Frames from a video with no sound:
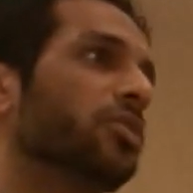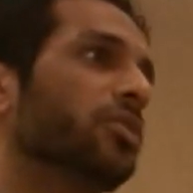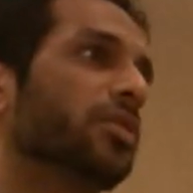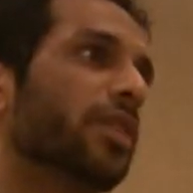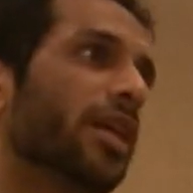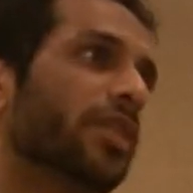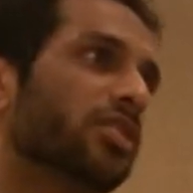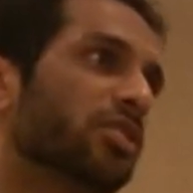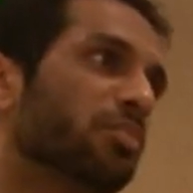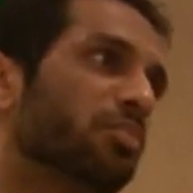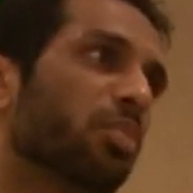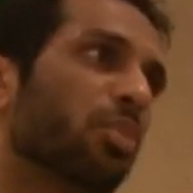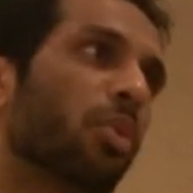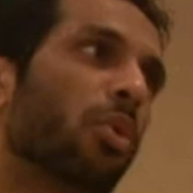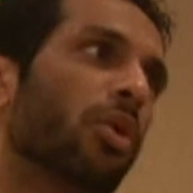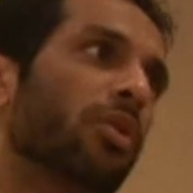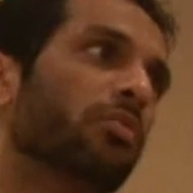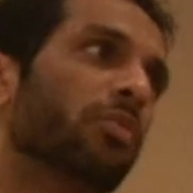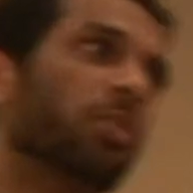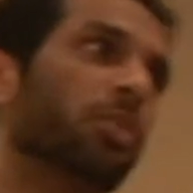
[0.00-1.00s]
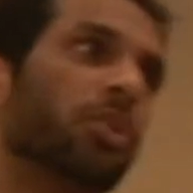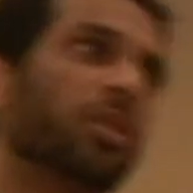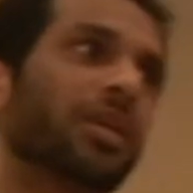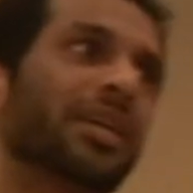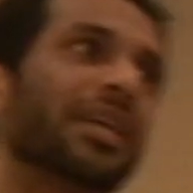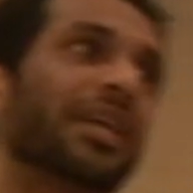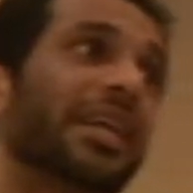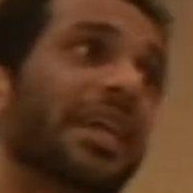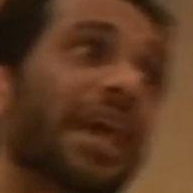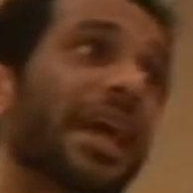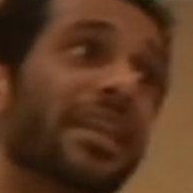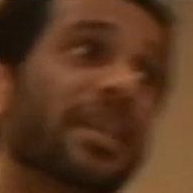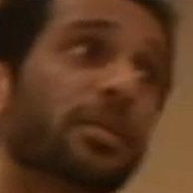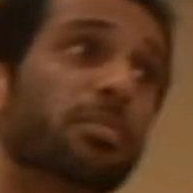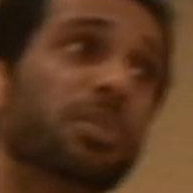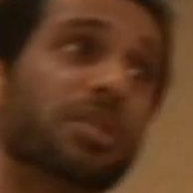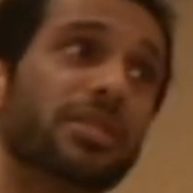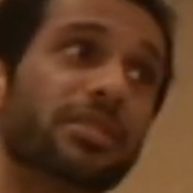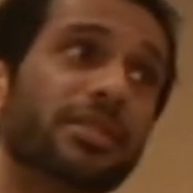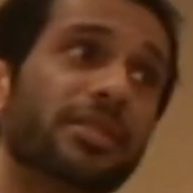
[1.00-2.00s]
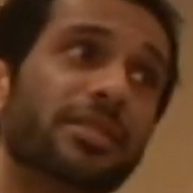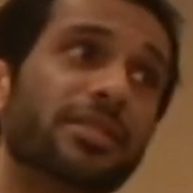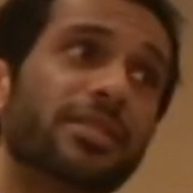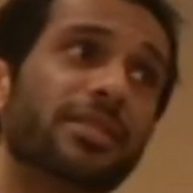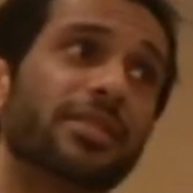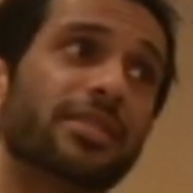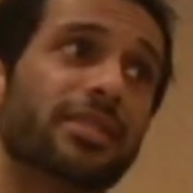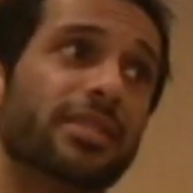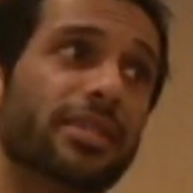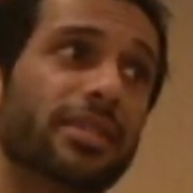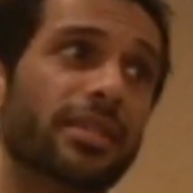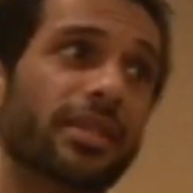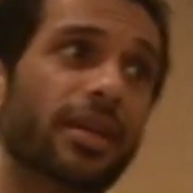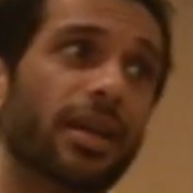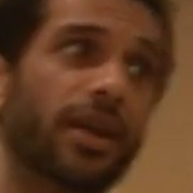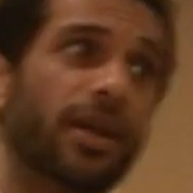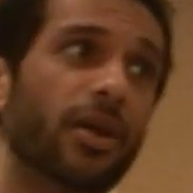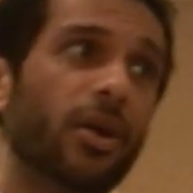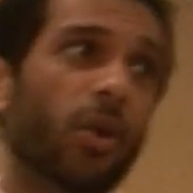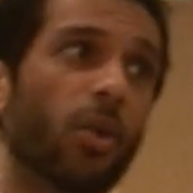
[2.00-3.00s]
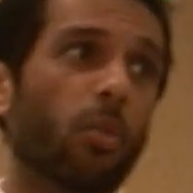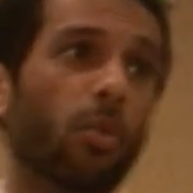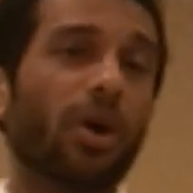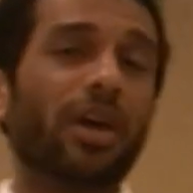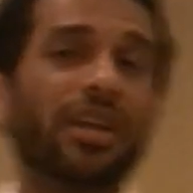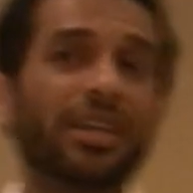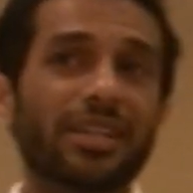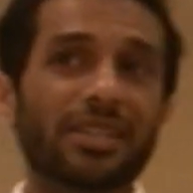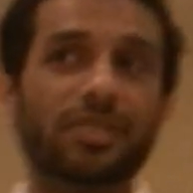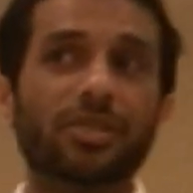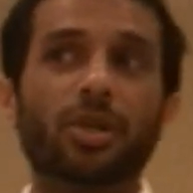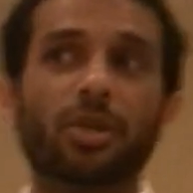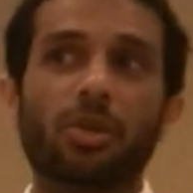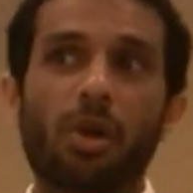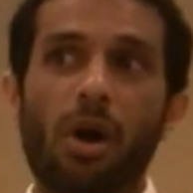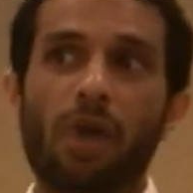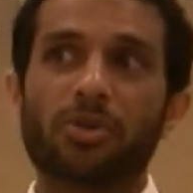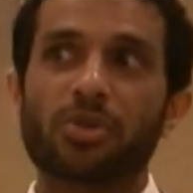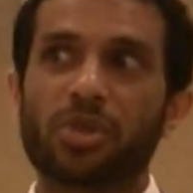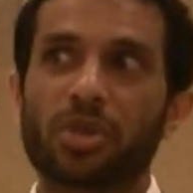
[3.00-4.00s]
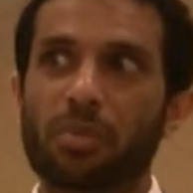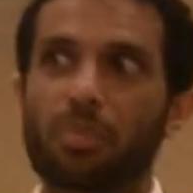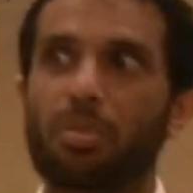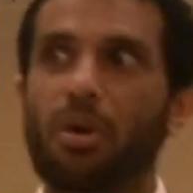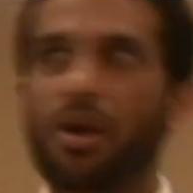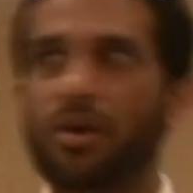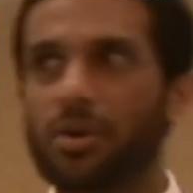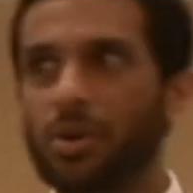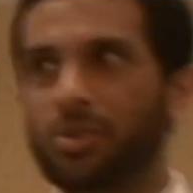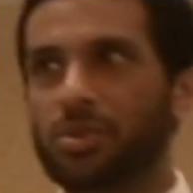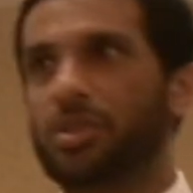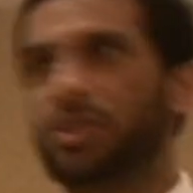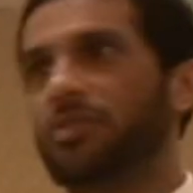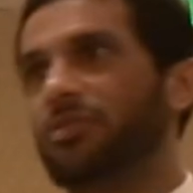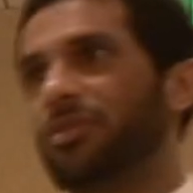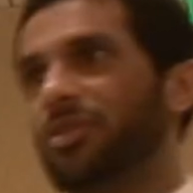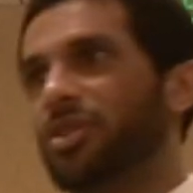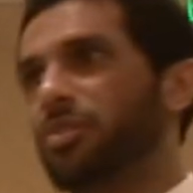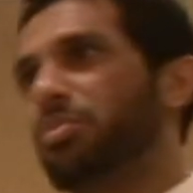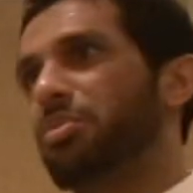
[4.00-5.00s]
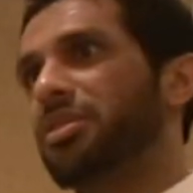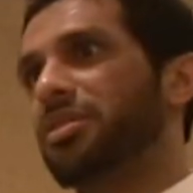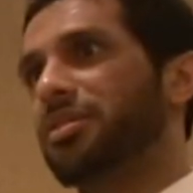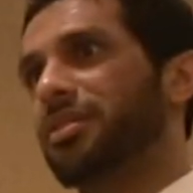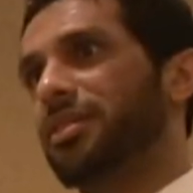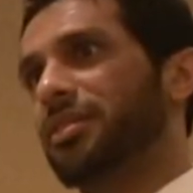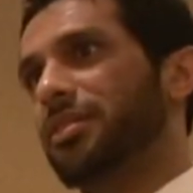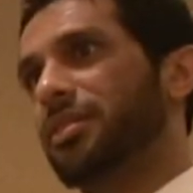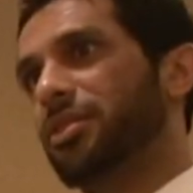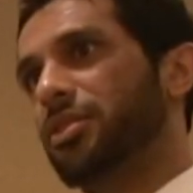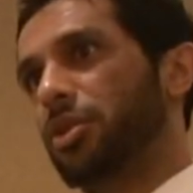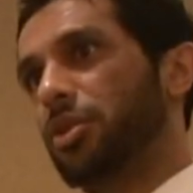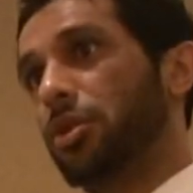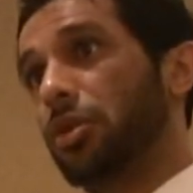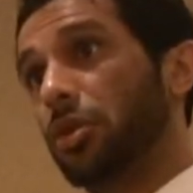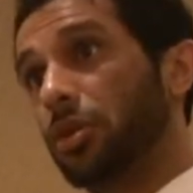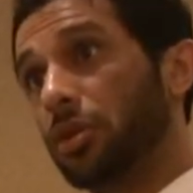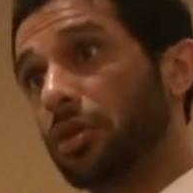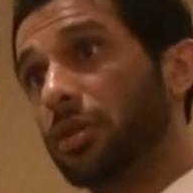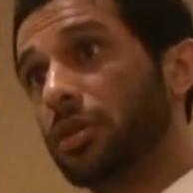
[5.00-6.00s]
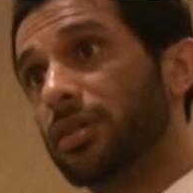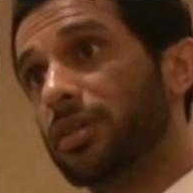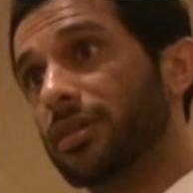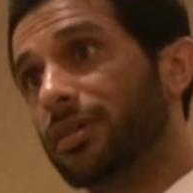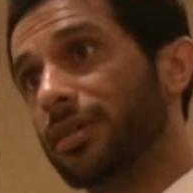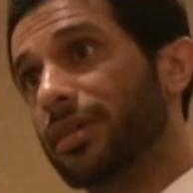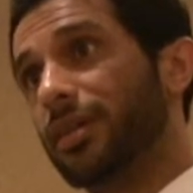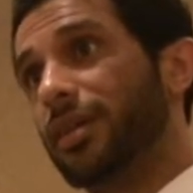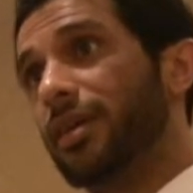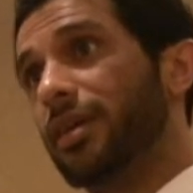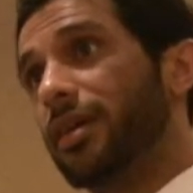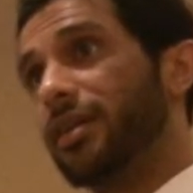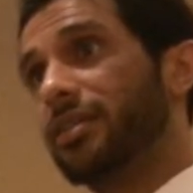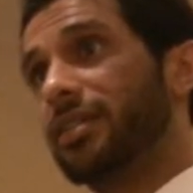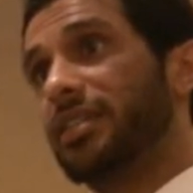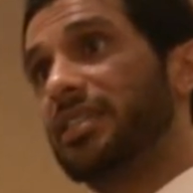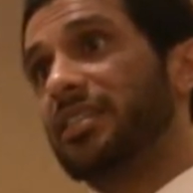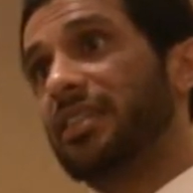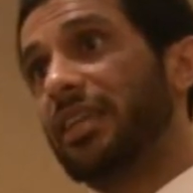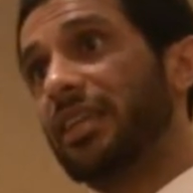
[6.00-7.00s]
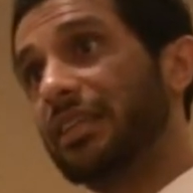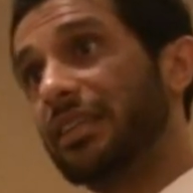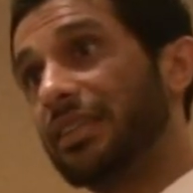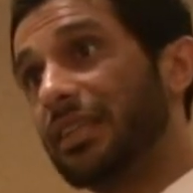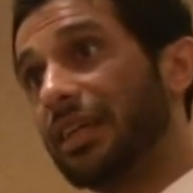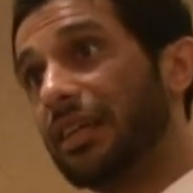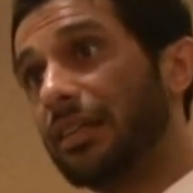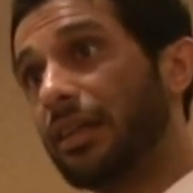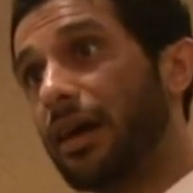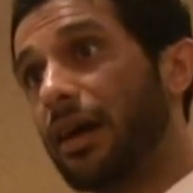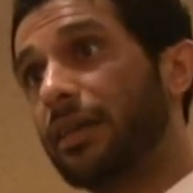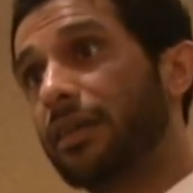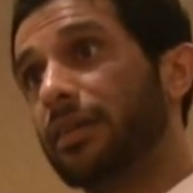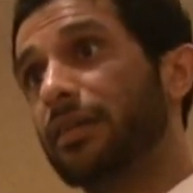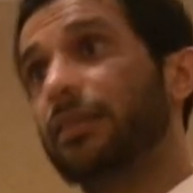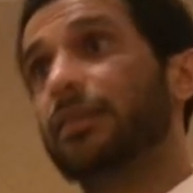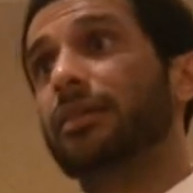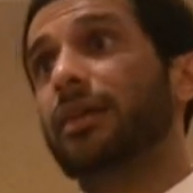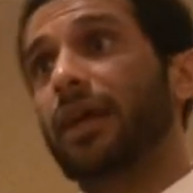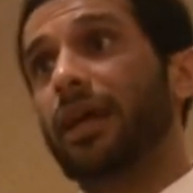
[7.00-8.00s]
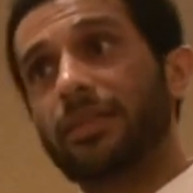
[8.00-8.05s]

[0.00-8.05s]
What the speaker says: So that's important when we look at any business to see what is the long-term prognosis for this business. Is it good? Is it steadily declining?